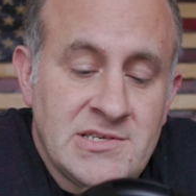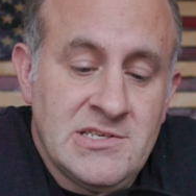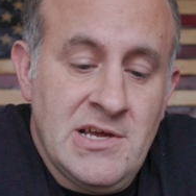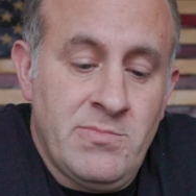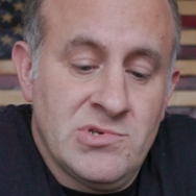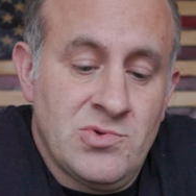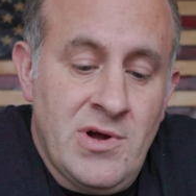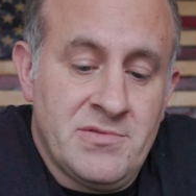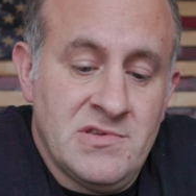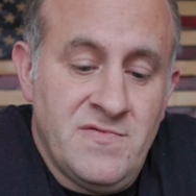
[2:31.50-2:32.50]
examples
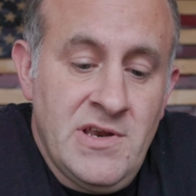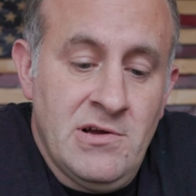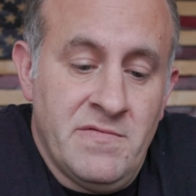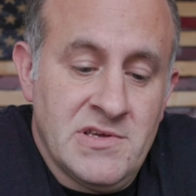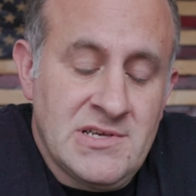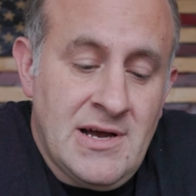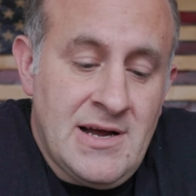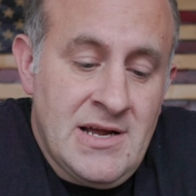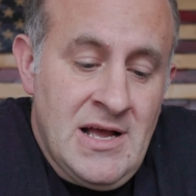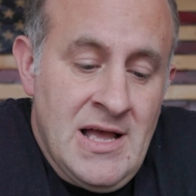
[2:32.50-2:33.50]
throughout this video of this
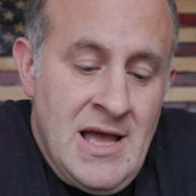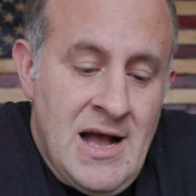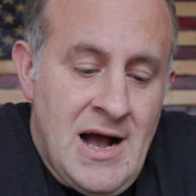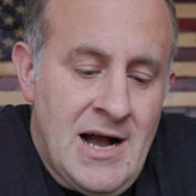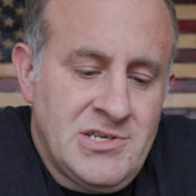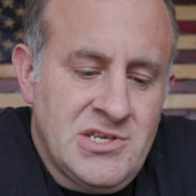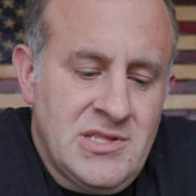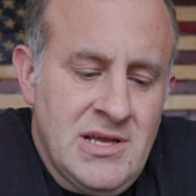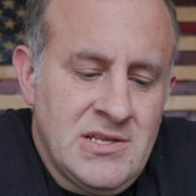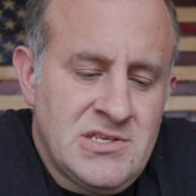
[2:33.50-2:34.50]
guy. I just
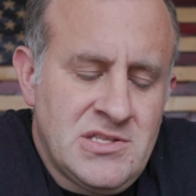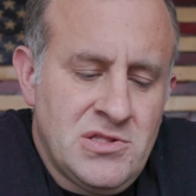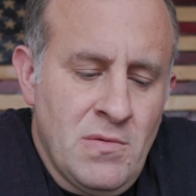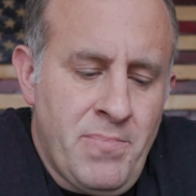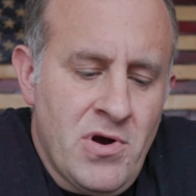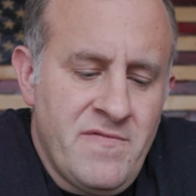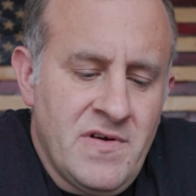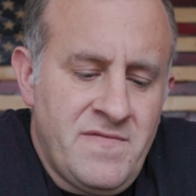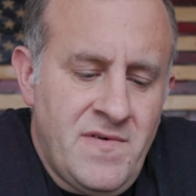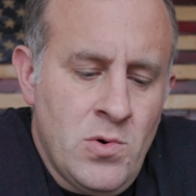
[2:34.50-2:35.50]
think it's the
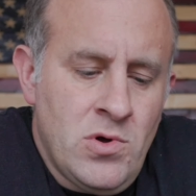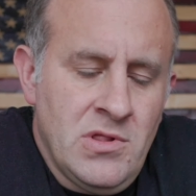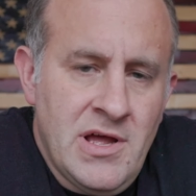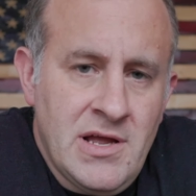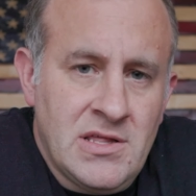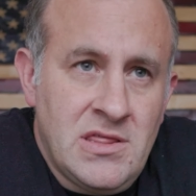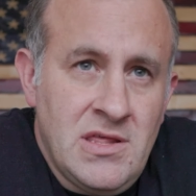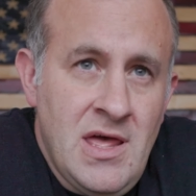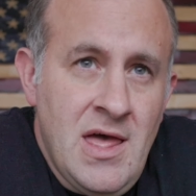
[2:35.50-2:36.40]
perfect focal length.